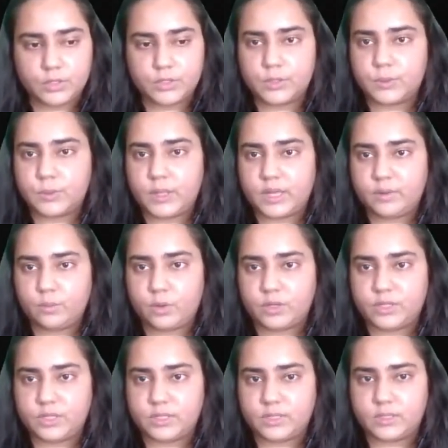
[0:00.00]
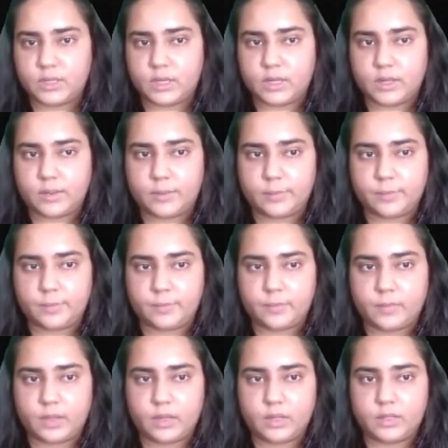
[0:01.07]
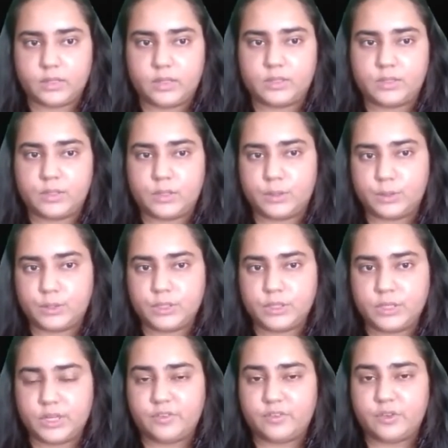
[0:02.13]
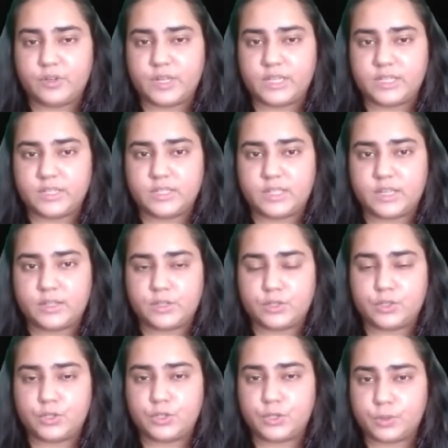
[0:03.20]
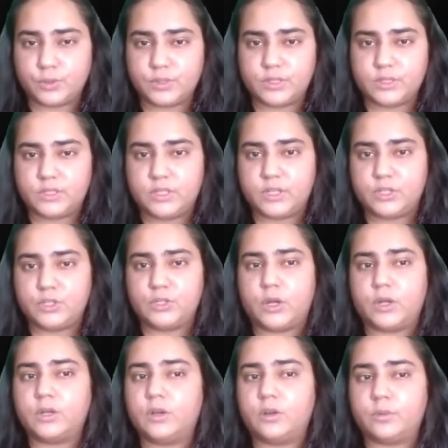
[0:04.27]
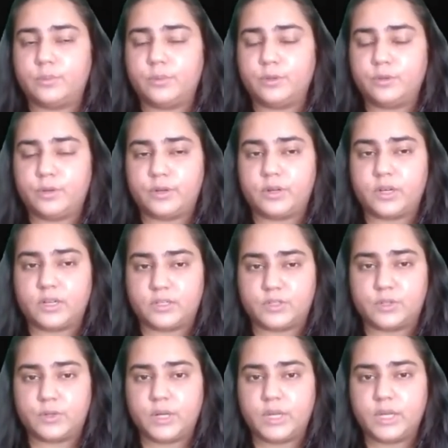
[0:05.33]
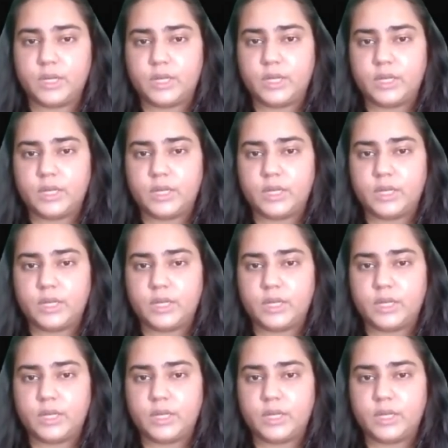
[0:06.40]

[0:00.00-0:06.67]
So then what is um, the solution. If your dataset shows such non-globular clustering,